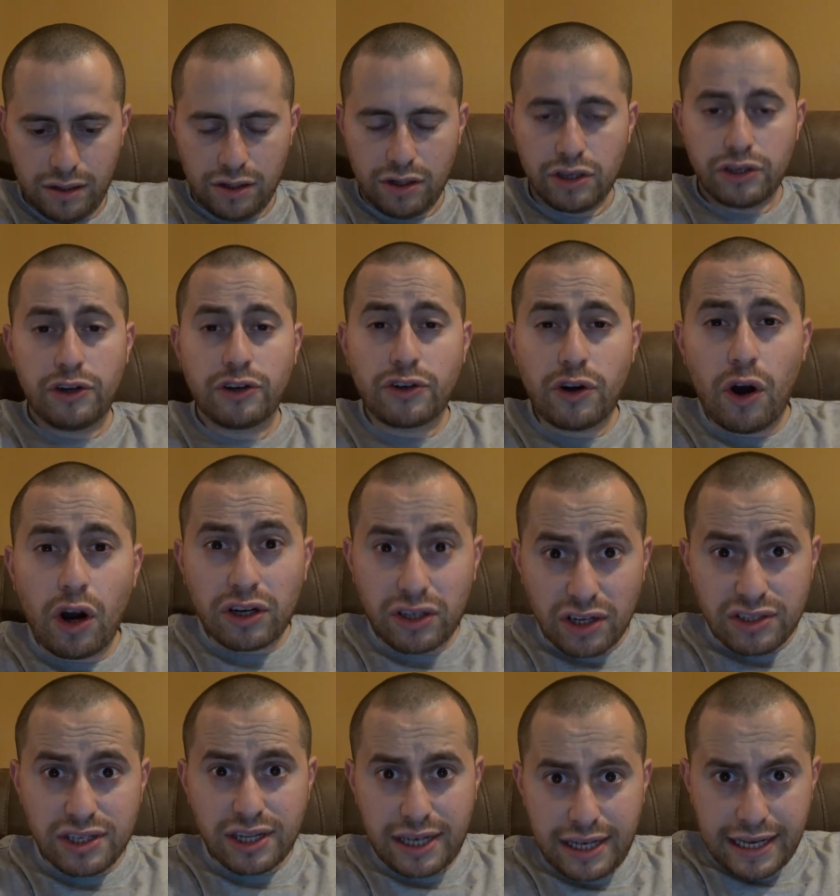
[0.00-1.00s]
Your dog
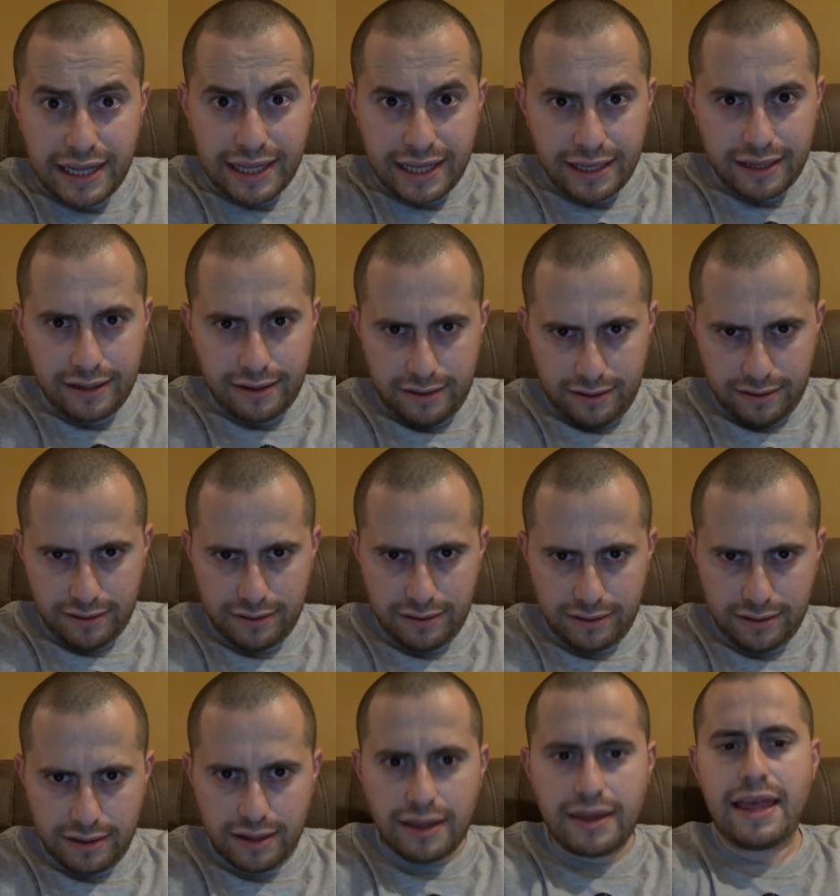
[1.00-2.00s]
doesn't need
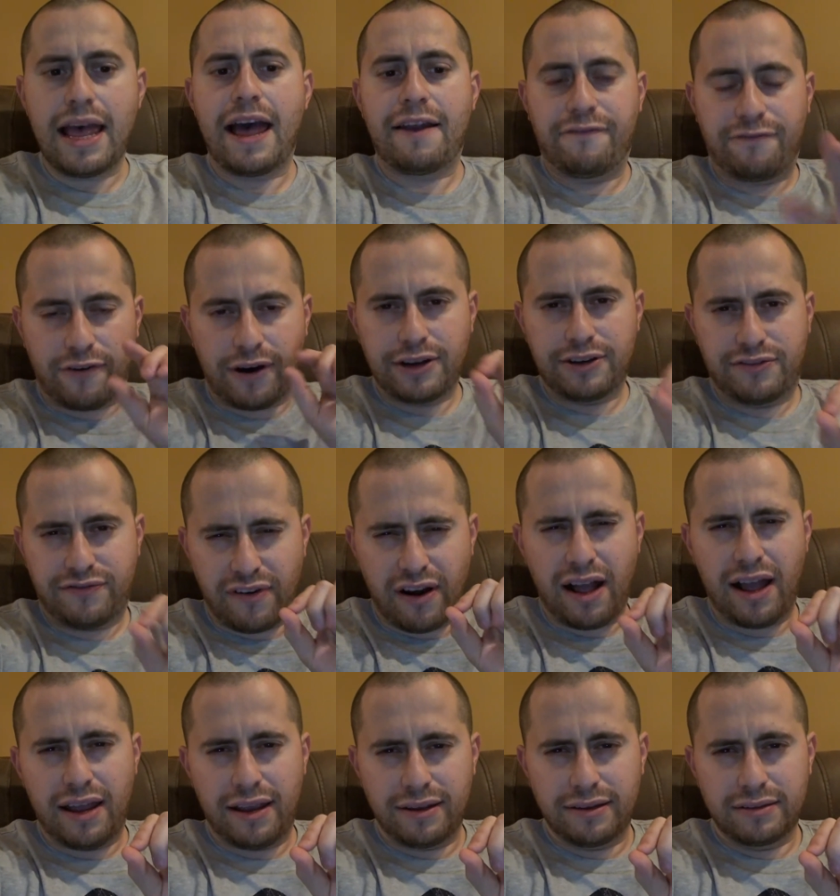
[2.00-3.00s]
that French
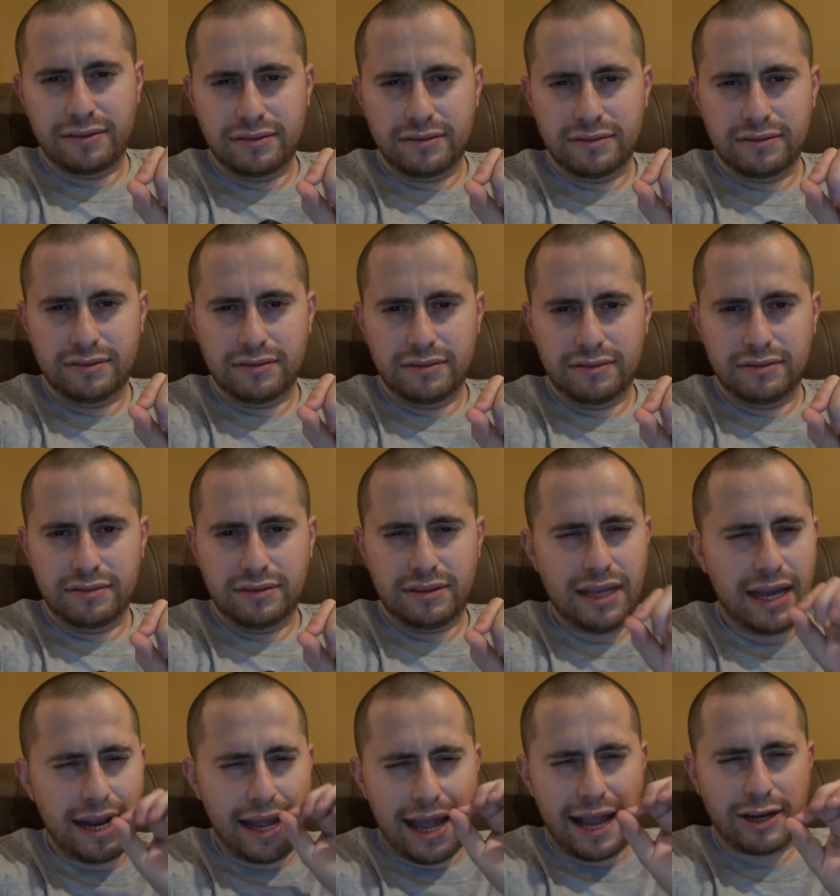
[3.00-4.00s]
fry,
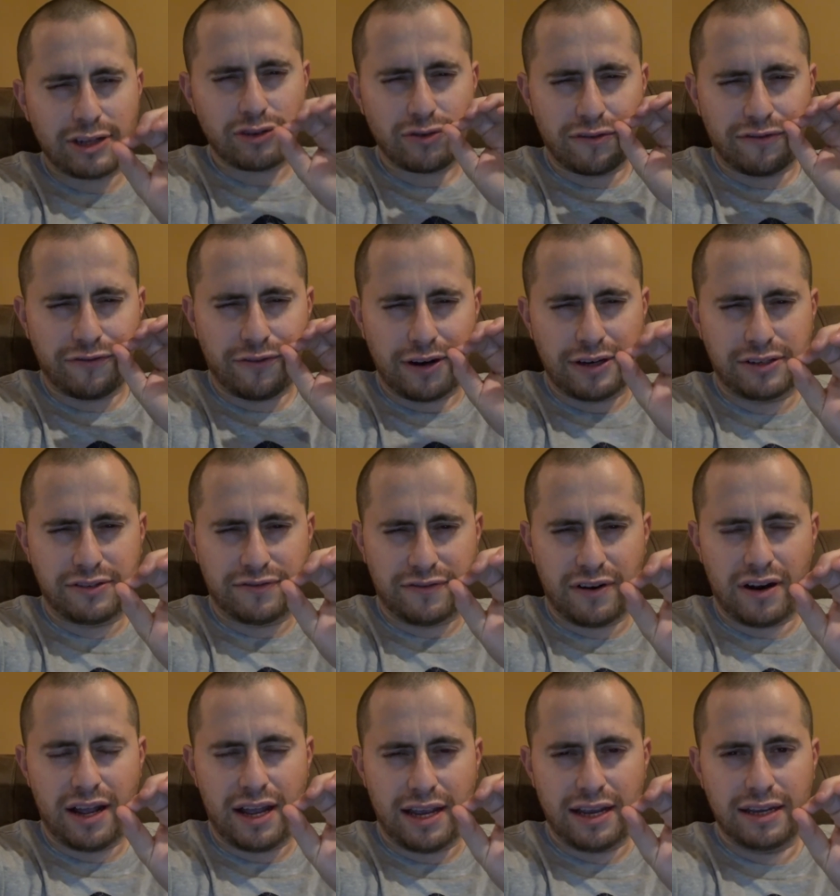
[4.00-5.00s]
that extra French
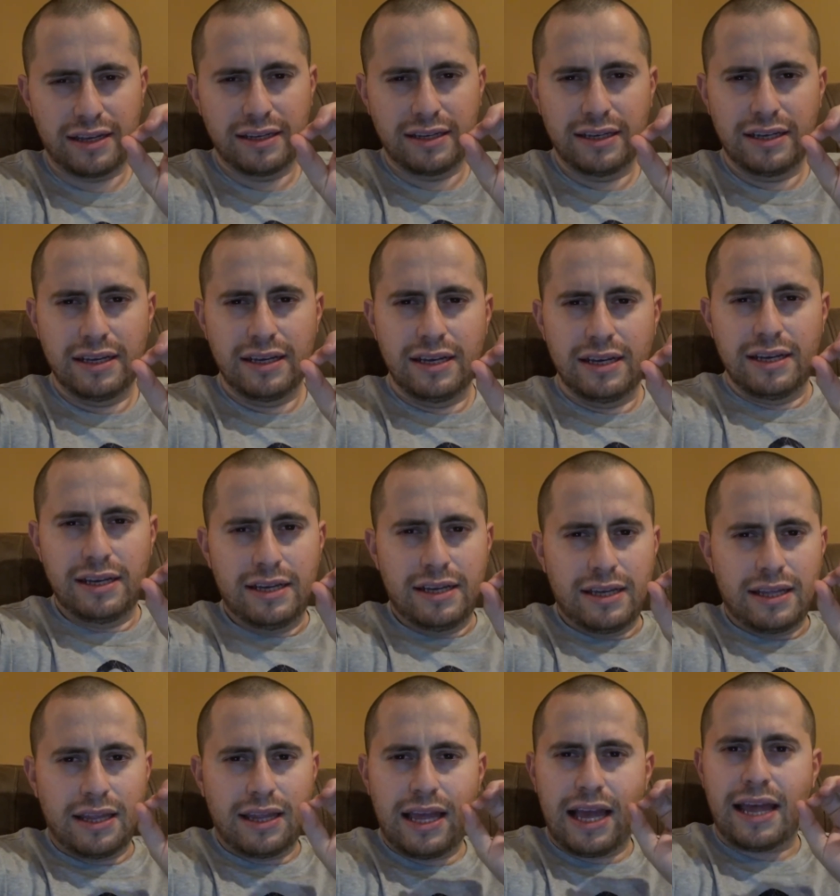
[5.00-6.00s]
fry
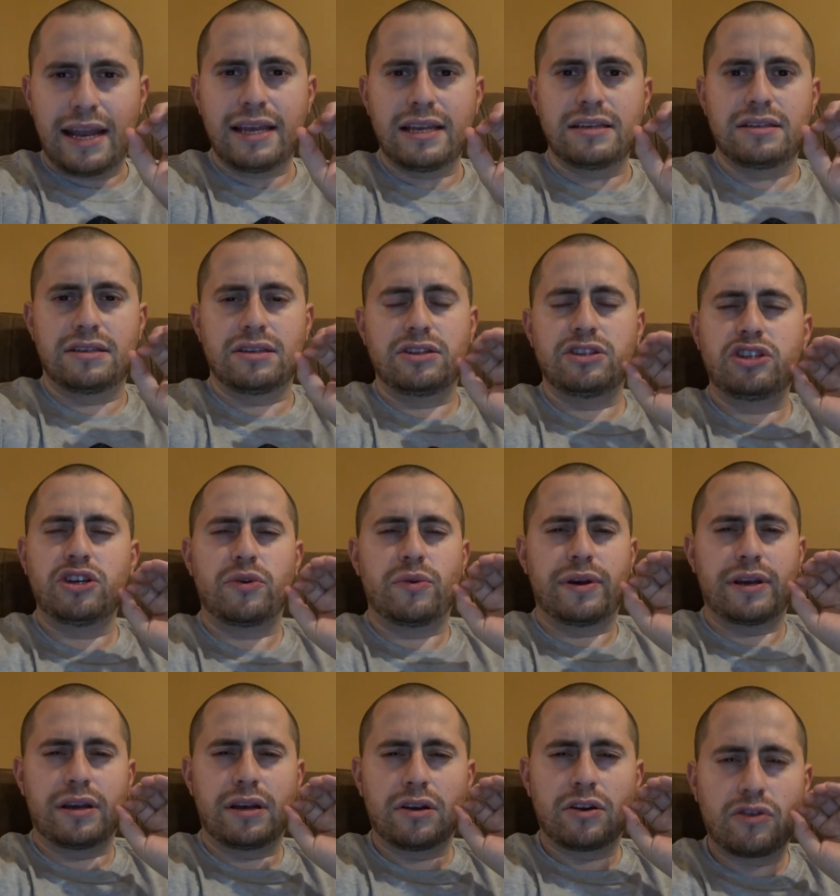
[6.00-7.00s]
that is
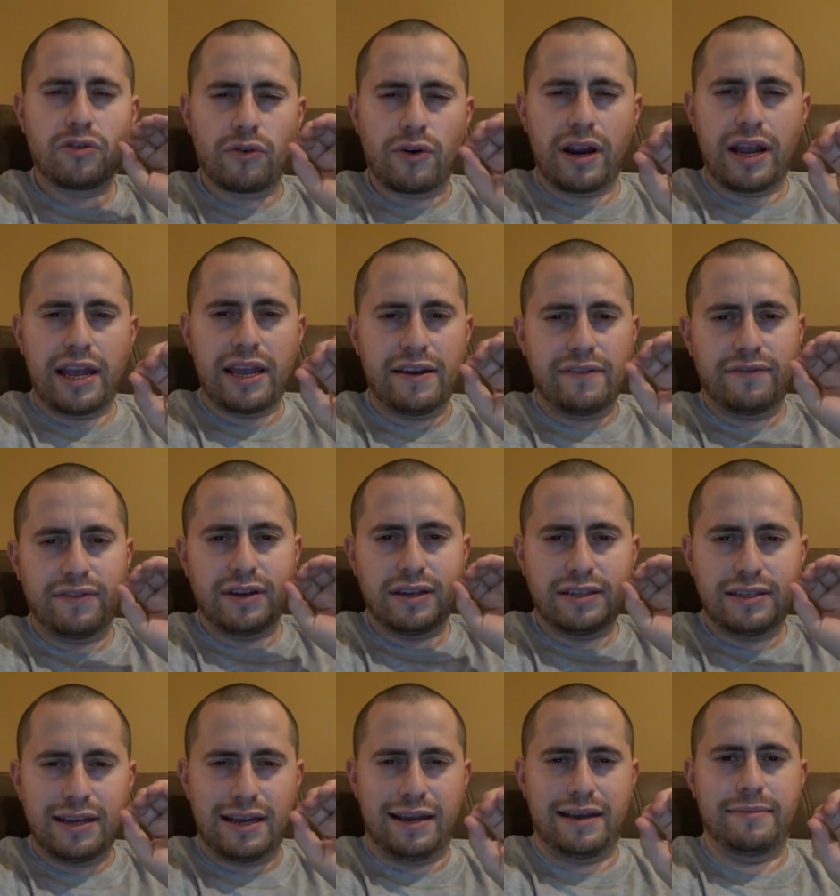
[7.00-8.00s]
doing grave
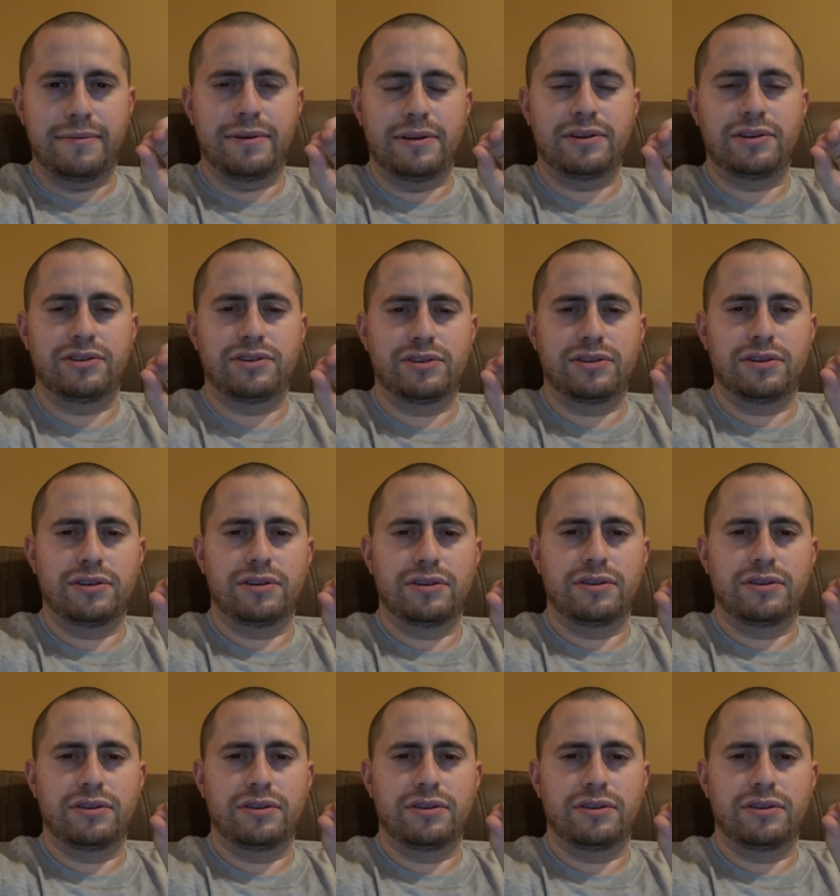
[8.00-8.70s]
damage